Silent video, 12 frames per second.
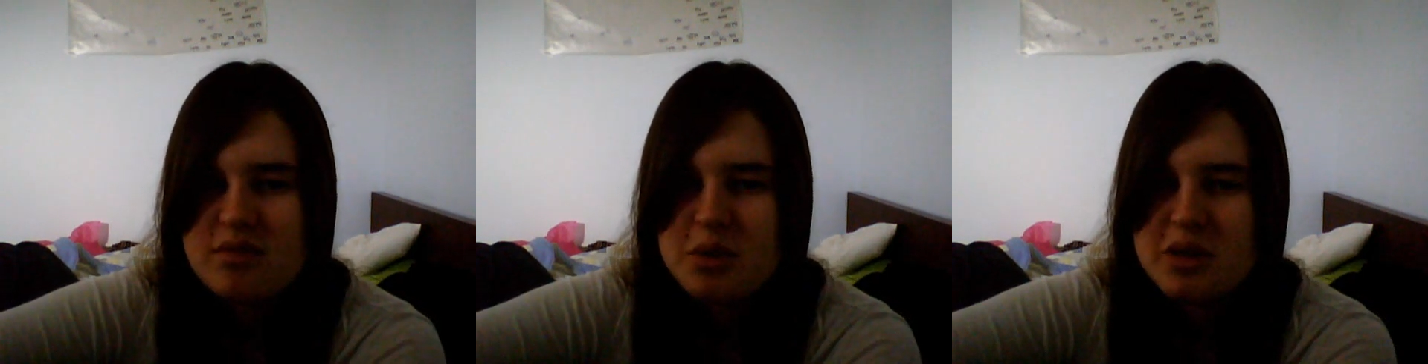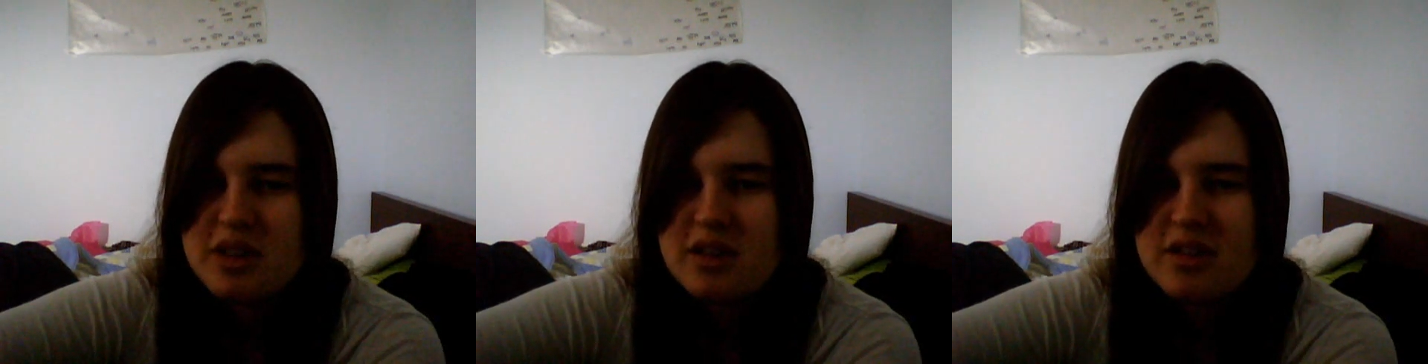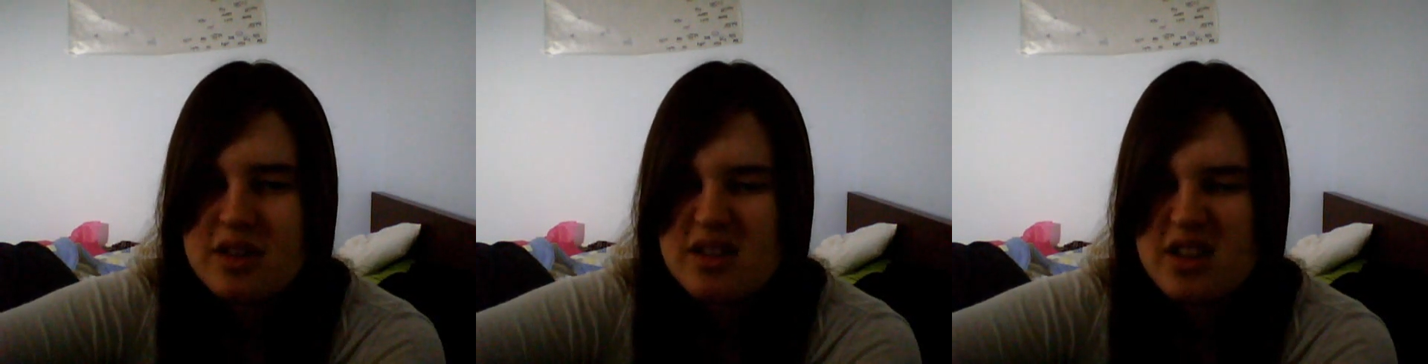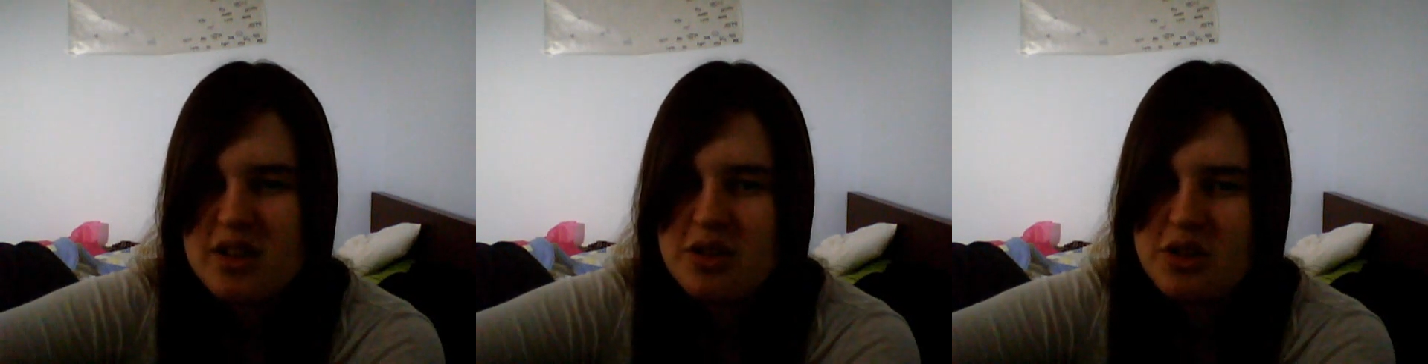maybe like,
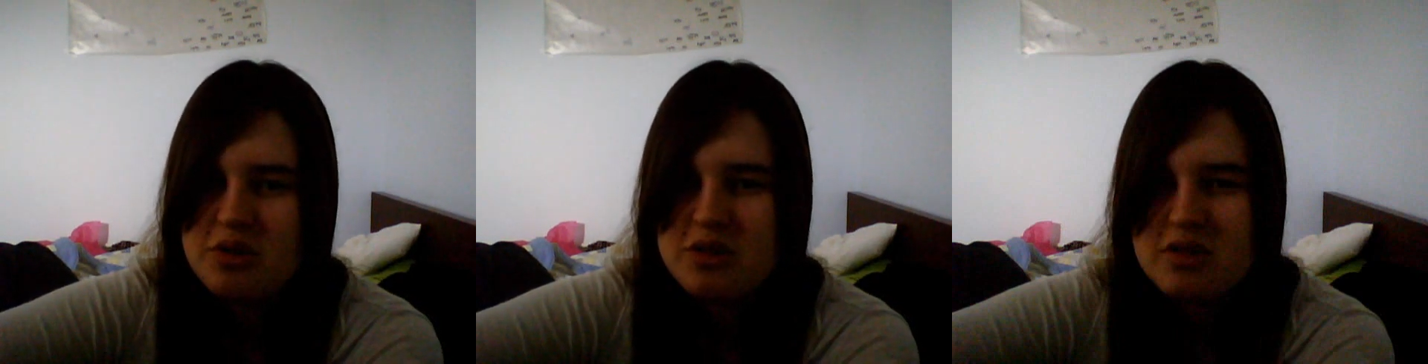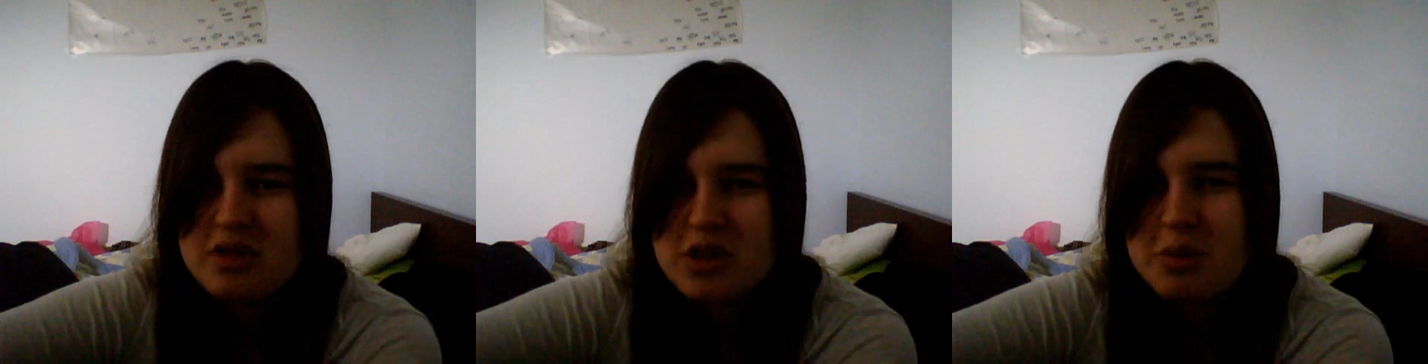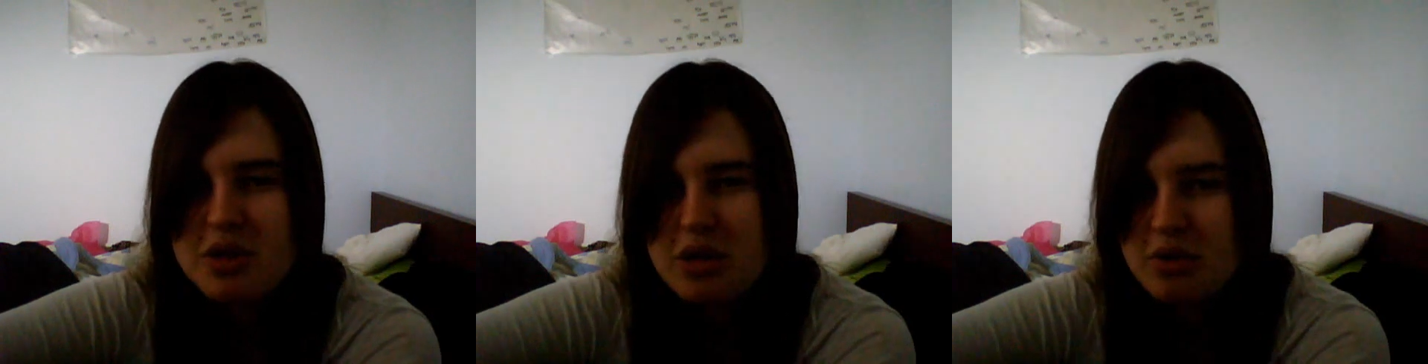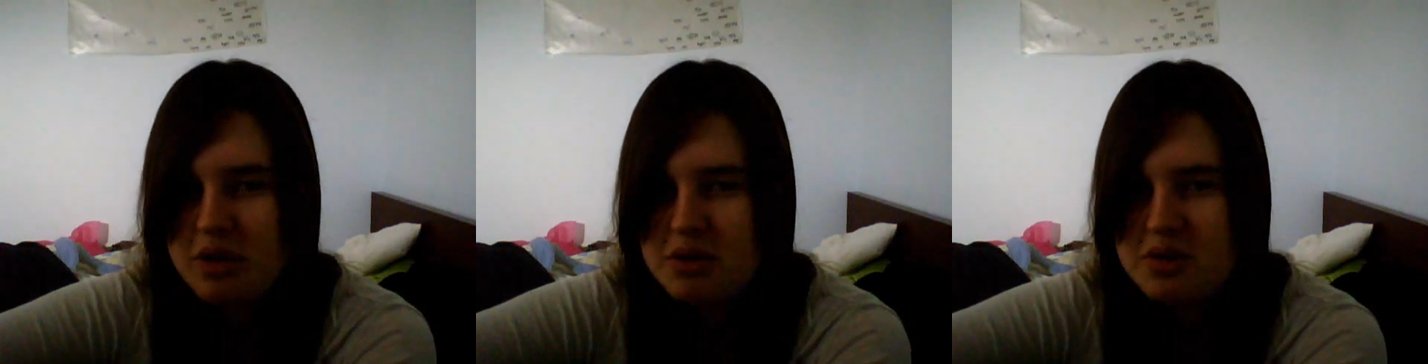I don't know, something
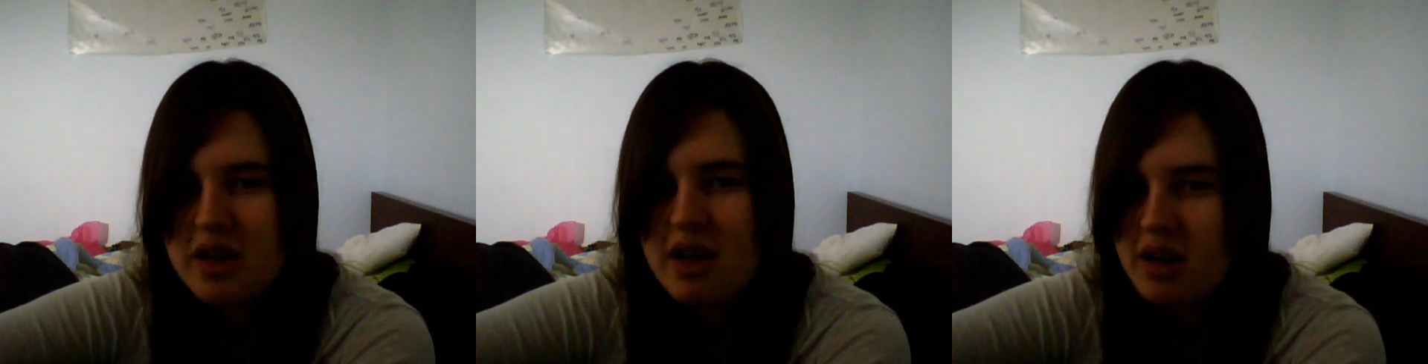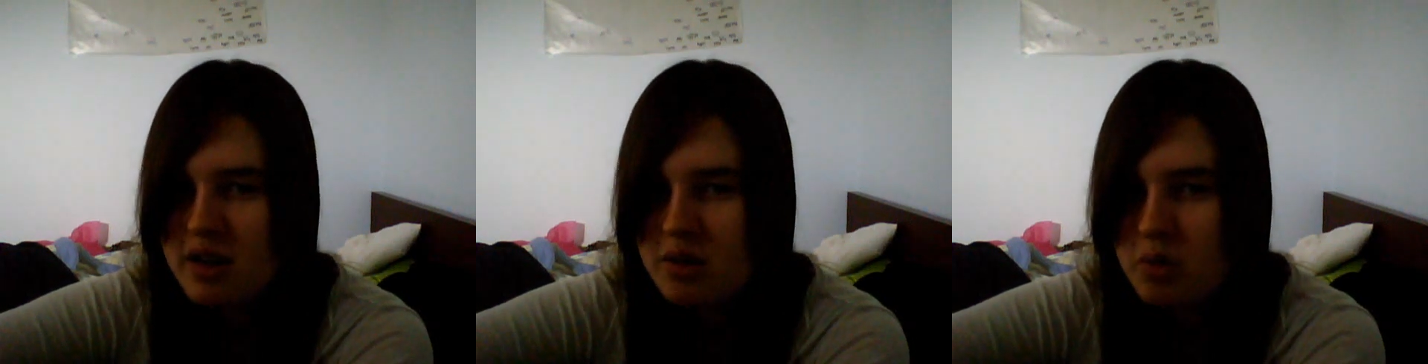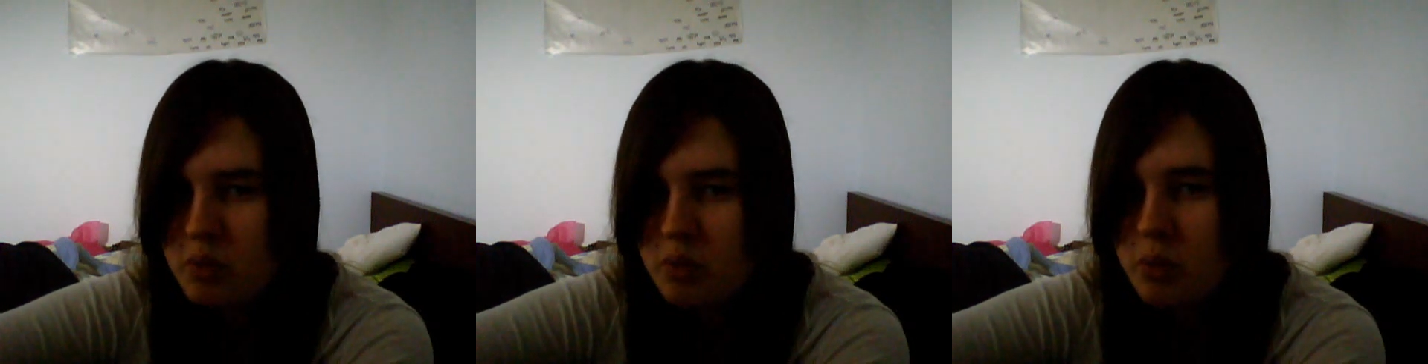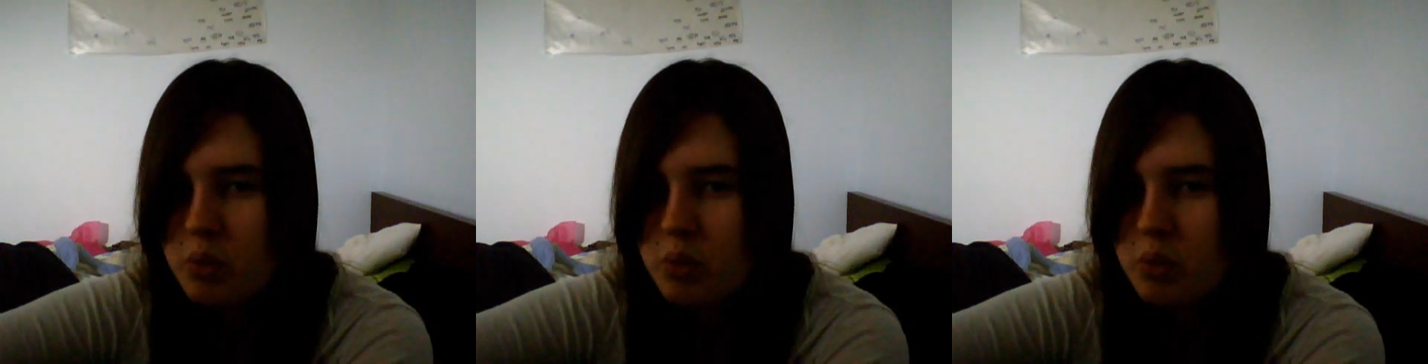around 10